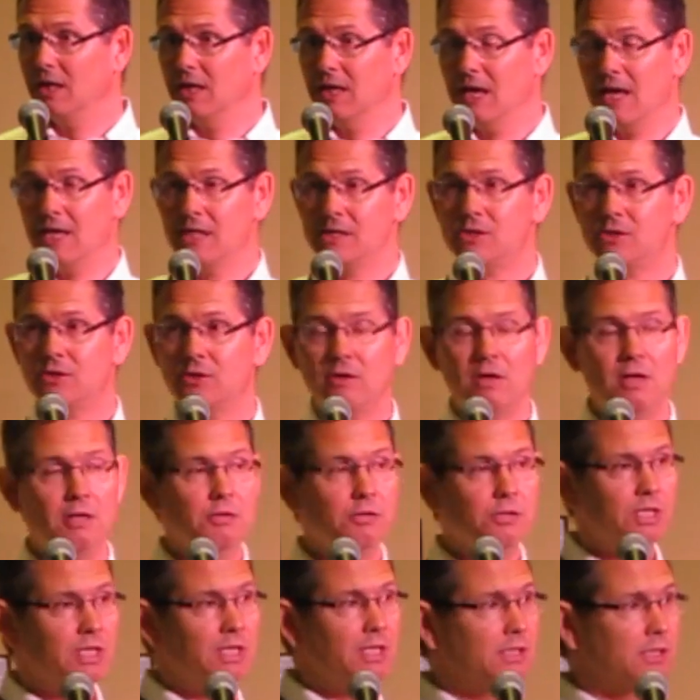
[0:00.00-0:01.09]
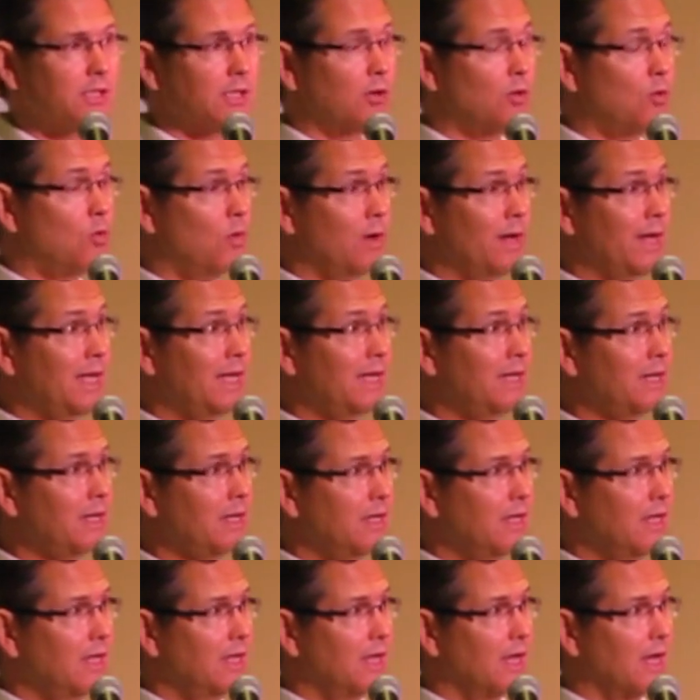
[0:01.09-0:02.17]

And Esther, here she is a queen.